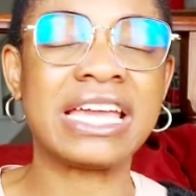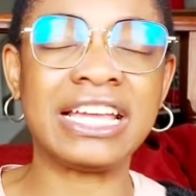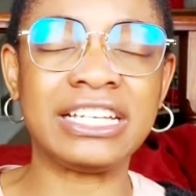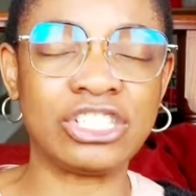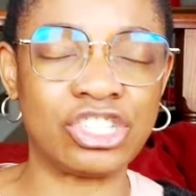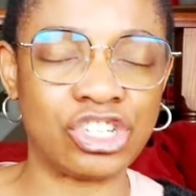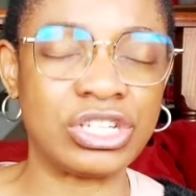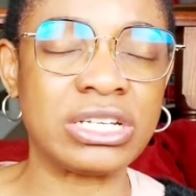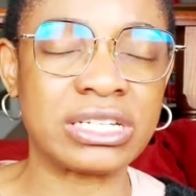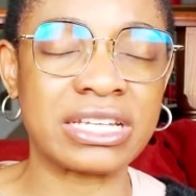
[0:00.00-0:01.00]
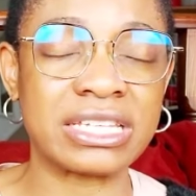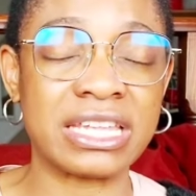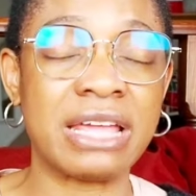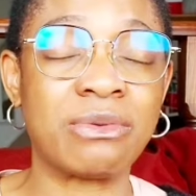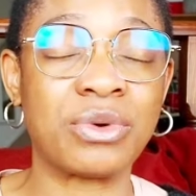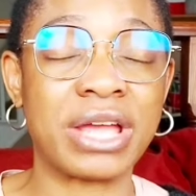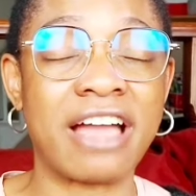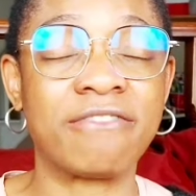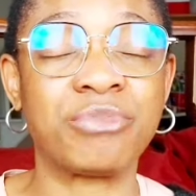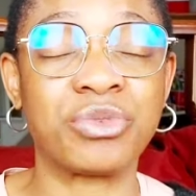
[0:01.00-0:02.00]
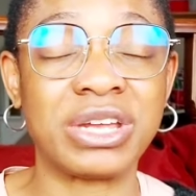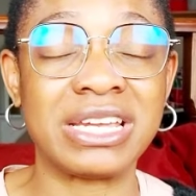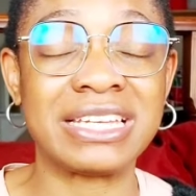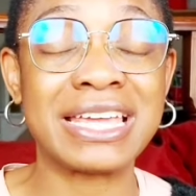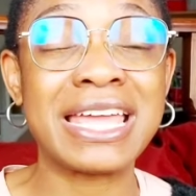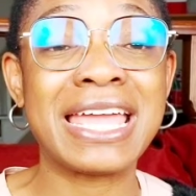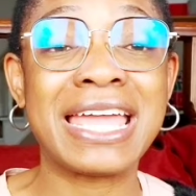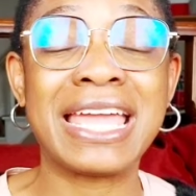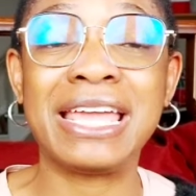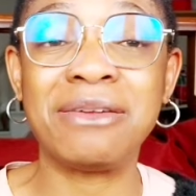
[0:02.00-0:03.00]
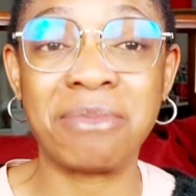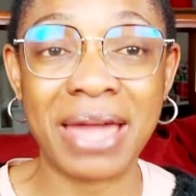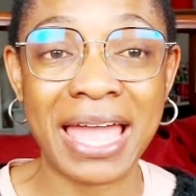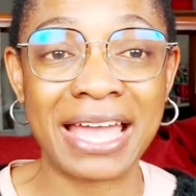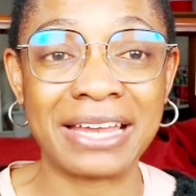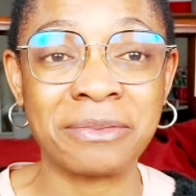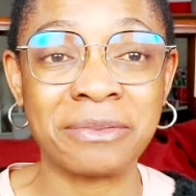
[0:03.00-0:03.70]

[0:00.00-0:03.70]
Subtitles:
In Jesus' name we have prayed. Amen.